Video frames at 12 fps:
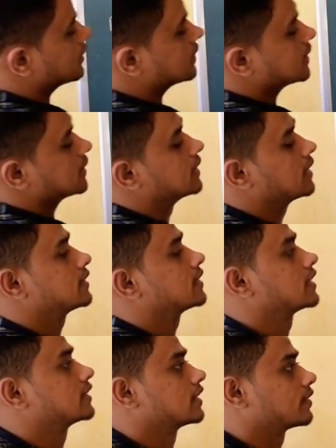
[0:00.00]
This is the
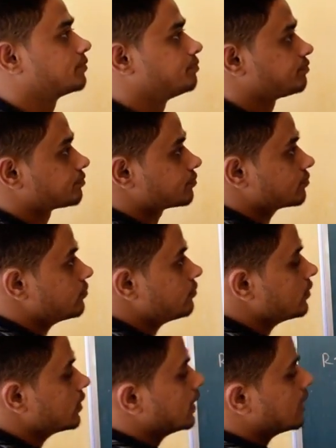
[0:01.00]
structure,
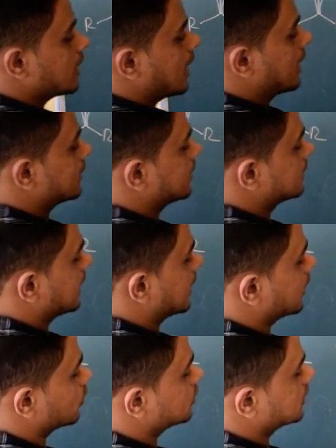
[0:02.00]
and this
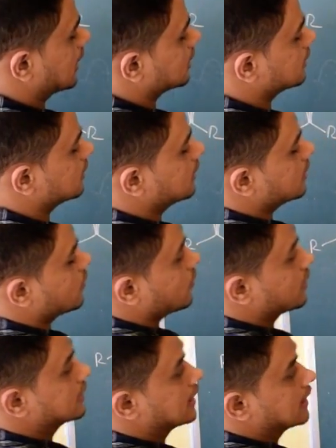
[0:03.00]
negative charge
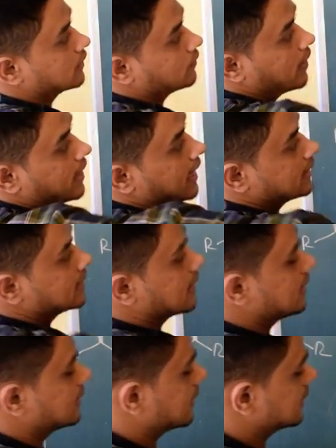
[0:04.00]
is satisfy
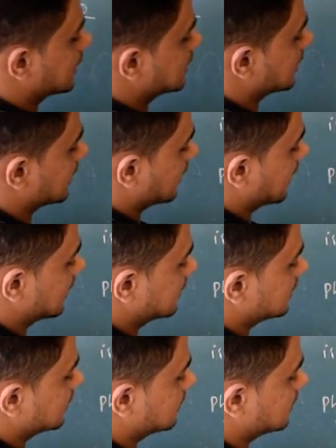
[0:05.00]
HN3 structure,
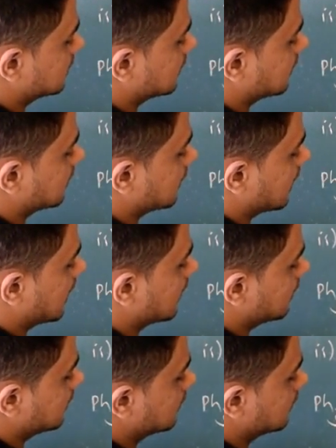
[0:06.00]
HN